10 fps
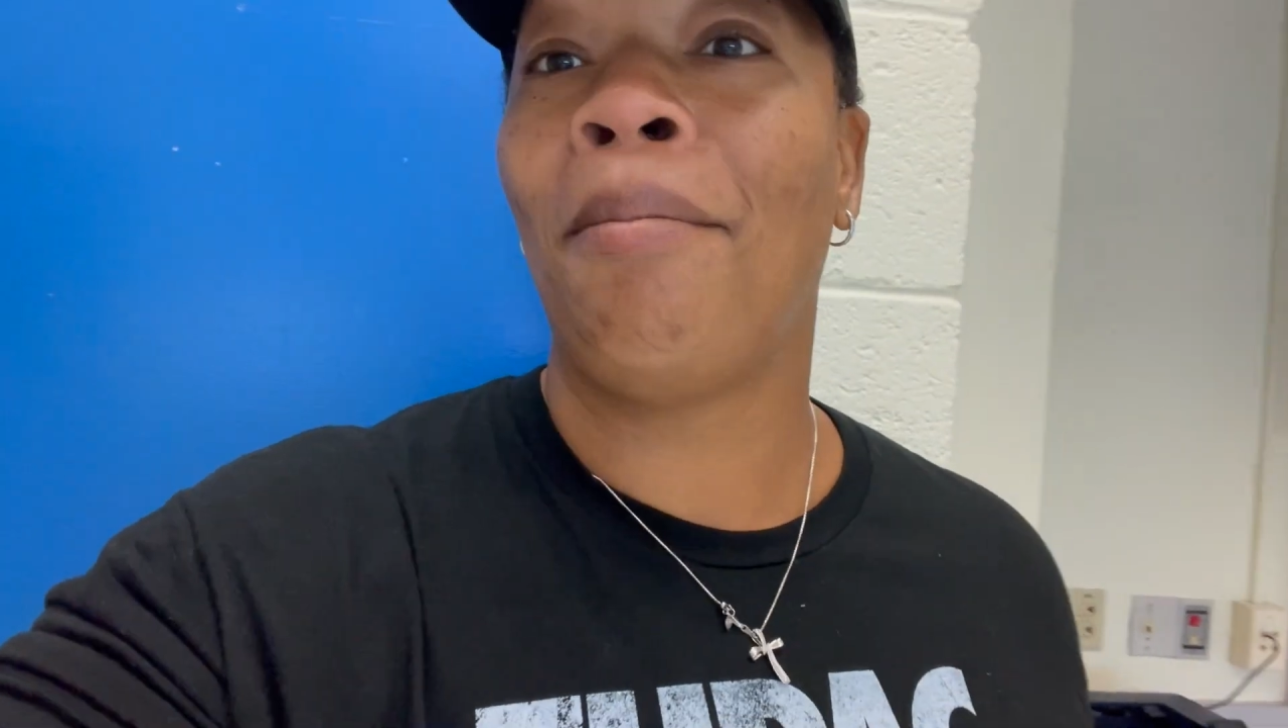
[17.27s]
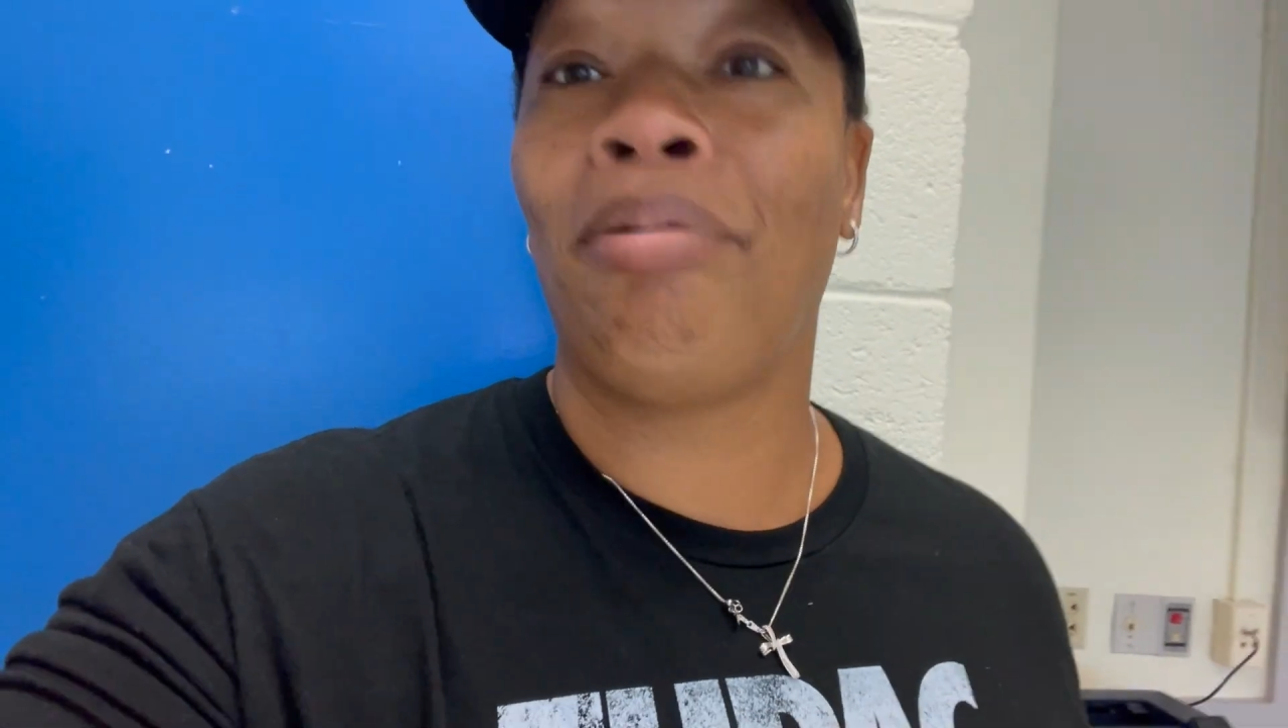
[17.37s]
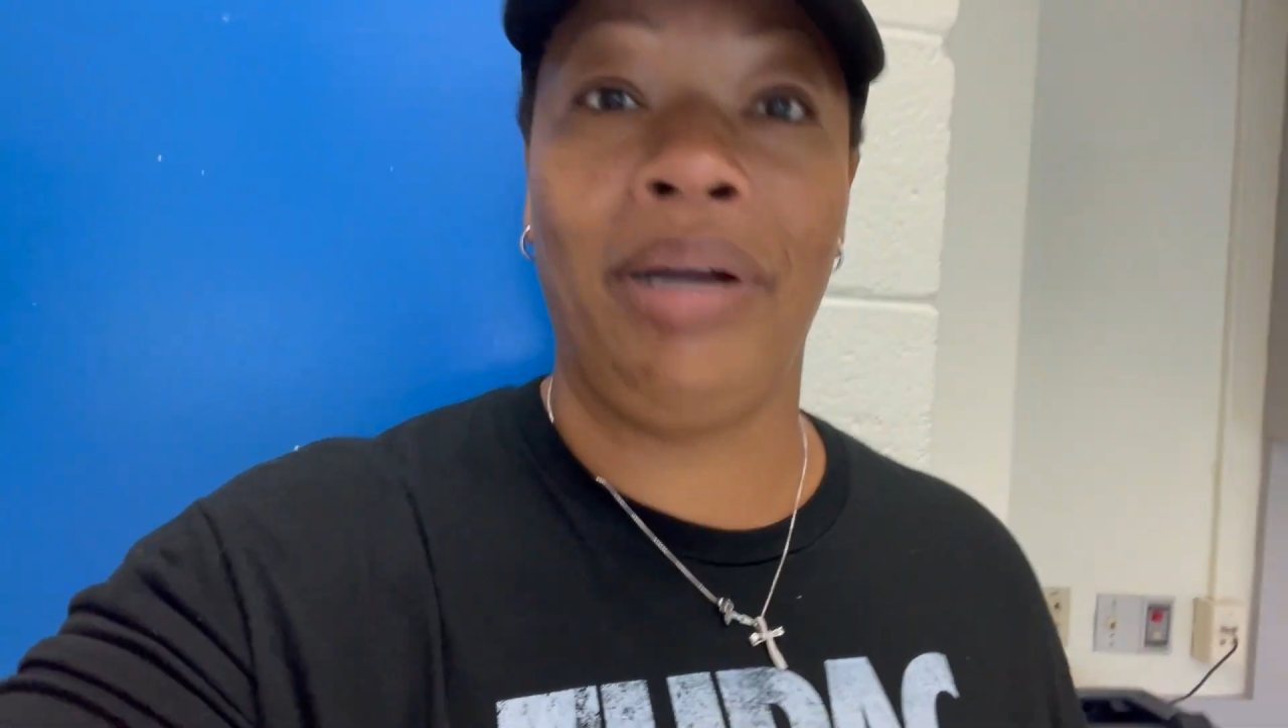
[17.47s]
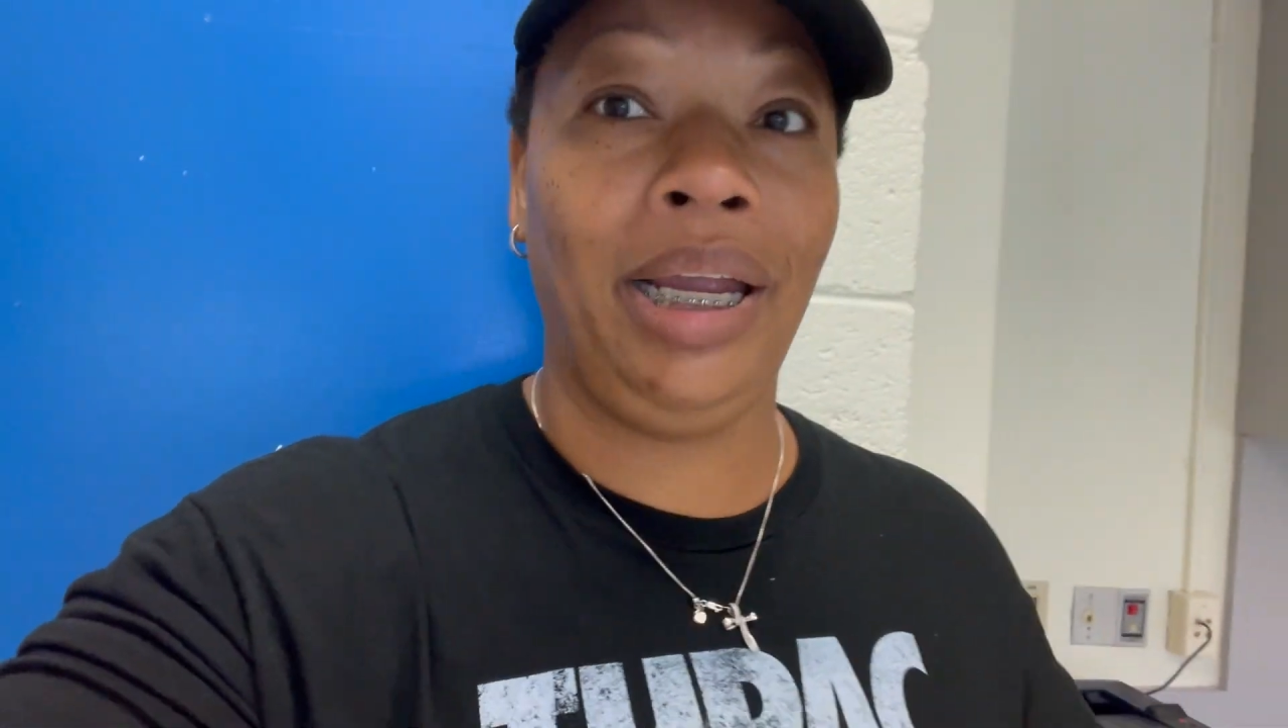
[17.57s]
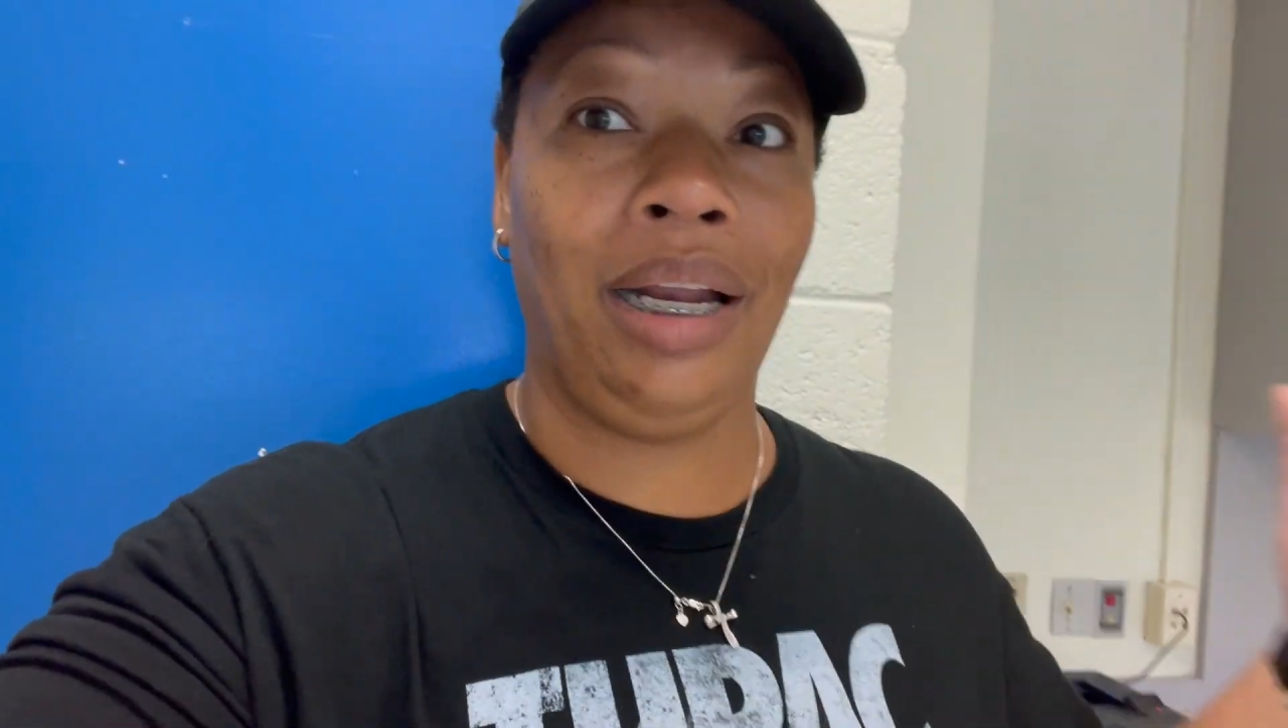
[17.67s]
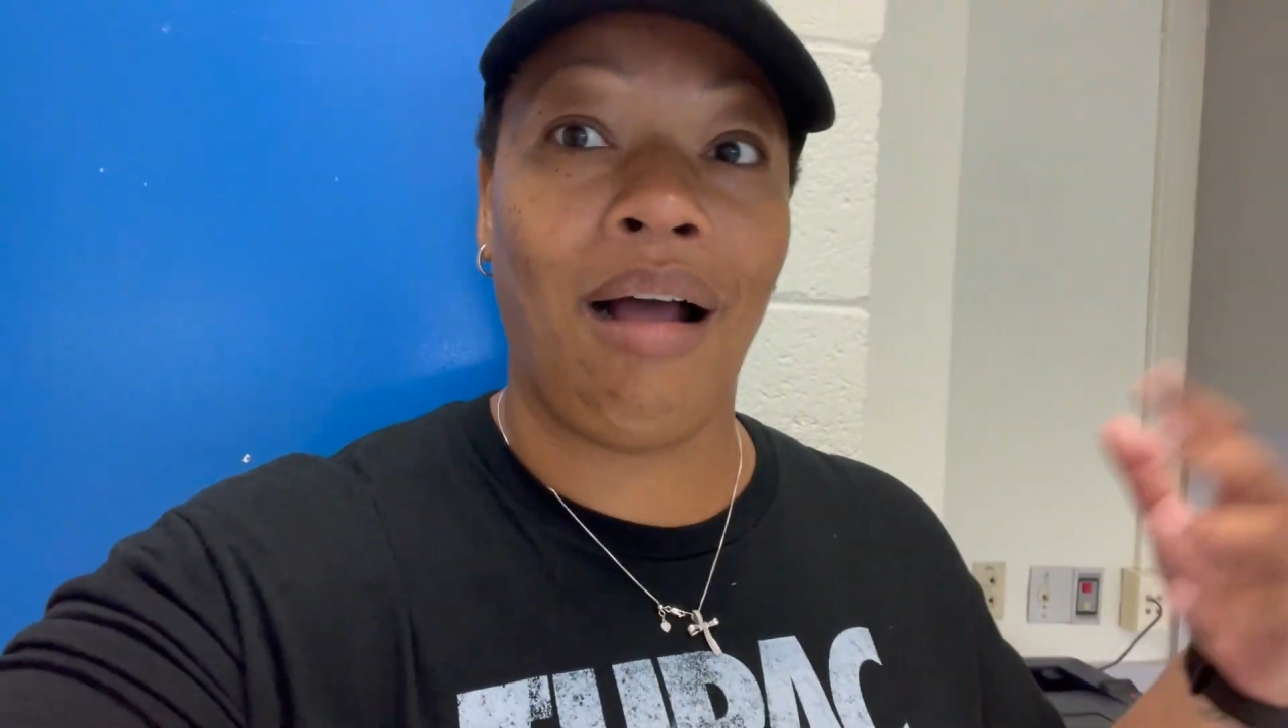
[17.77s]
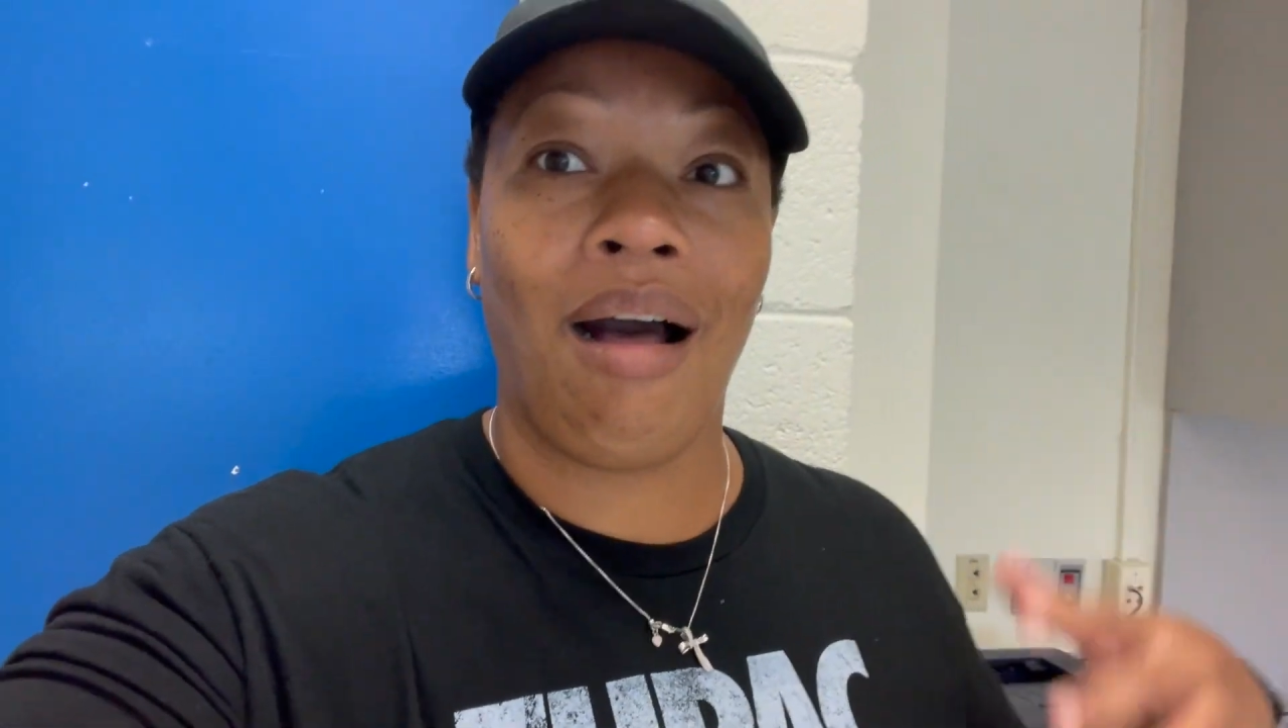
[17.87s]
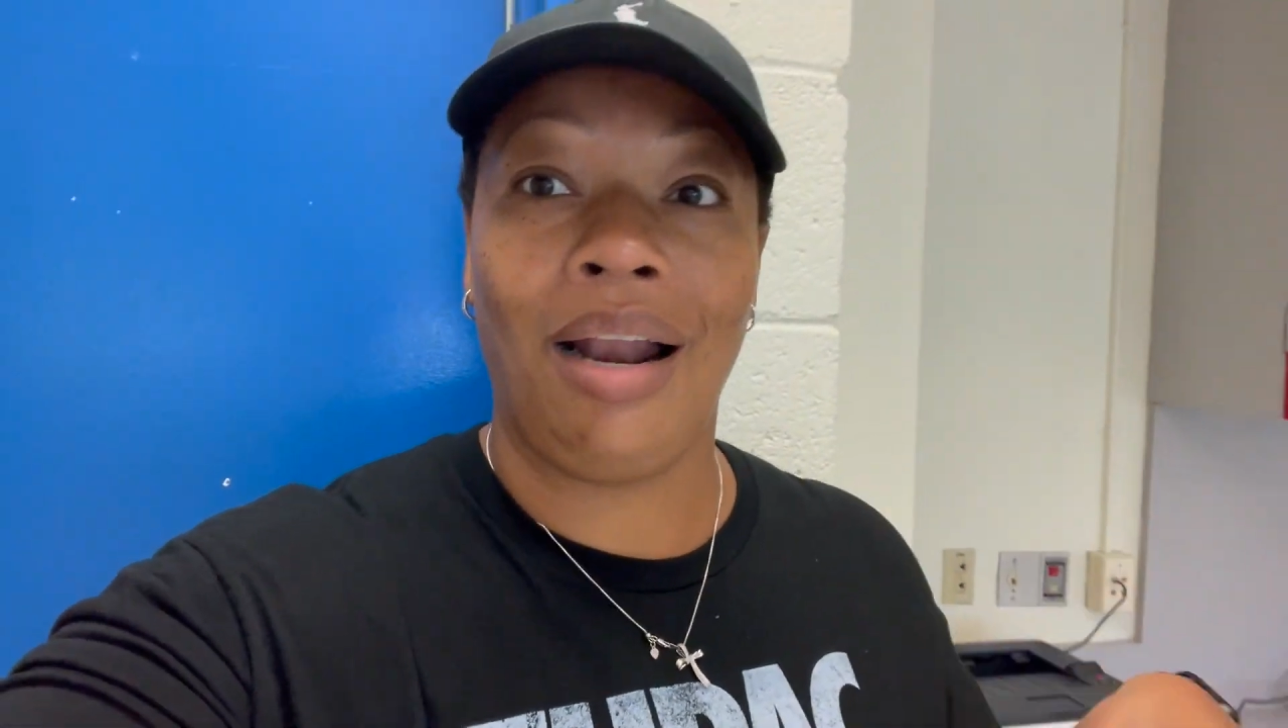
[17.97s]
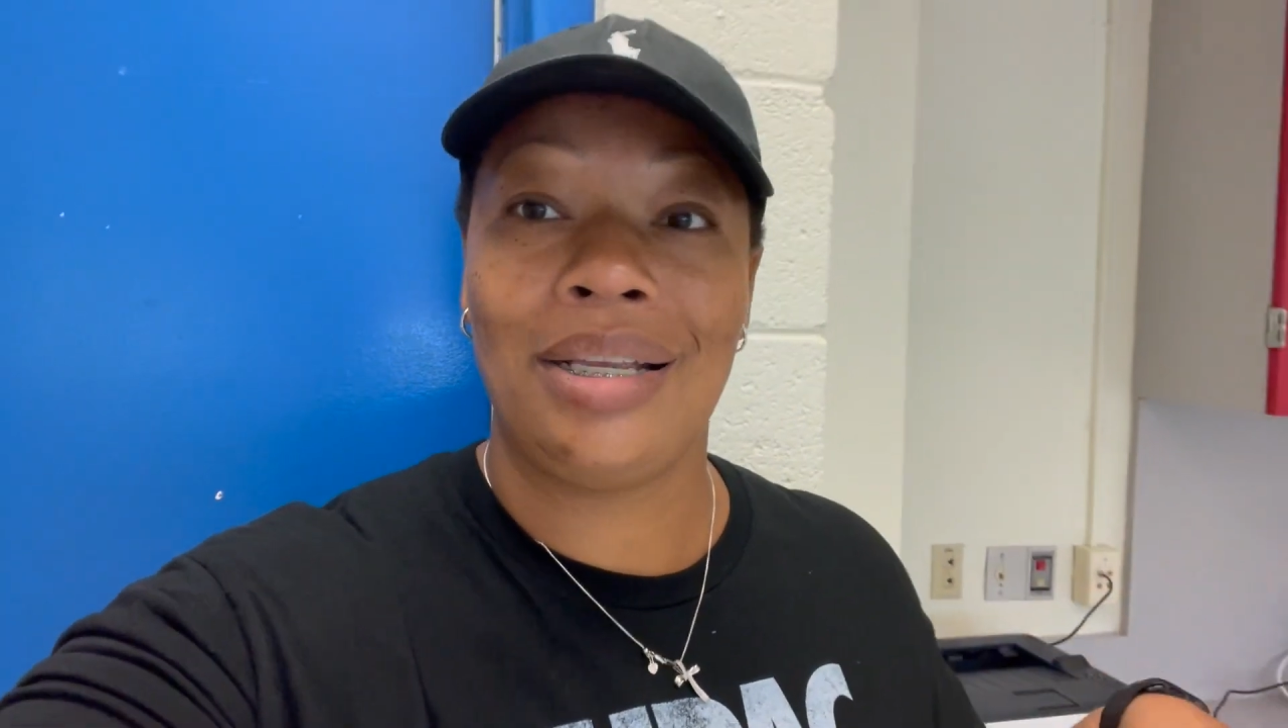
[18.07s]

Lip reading: bring in all